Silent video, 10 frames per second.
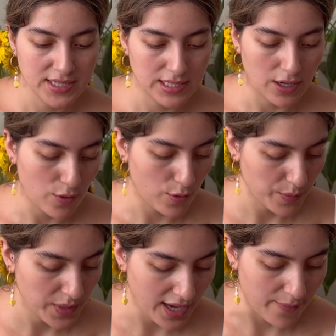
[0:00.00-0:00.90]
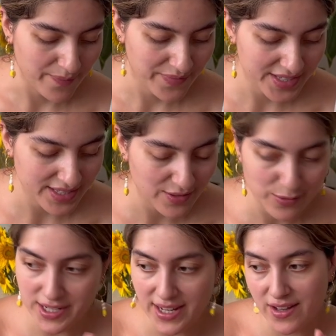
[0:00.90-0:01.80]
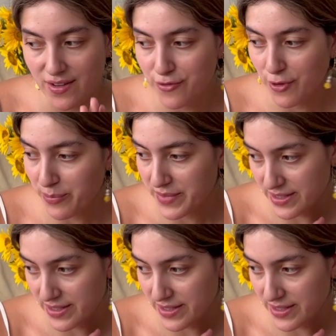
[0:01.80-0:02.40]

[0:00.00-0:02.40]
So yeah, this is what I got from the